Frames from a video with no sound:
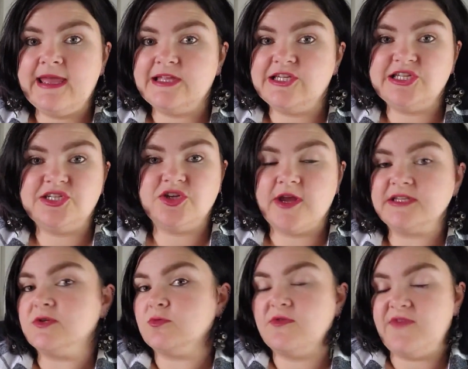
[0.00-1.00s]
and she's trying
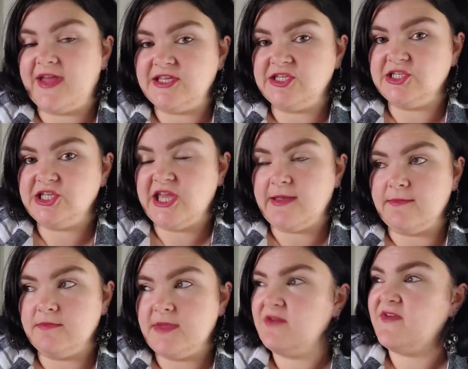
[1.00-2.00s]
to avenge
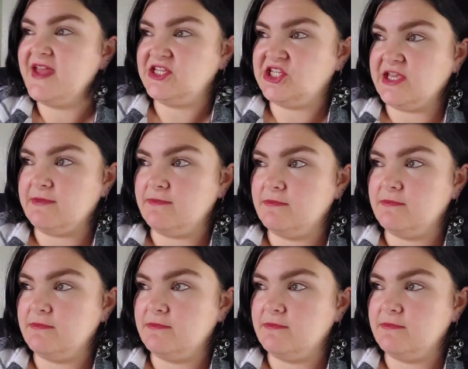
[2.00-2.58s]
him.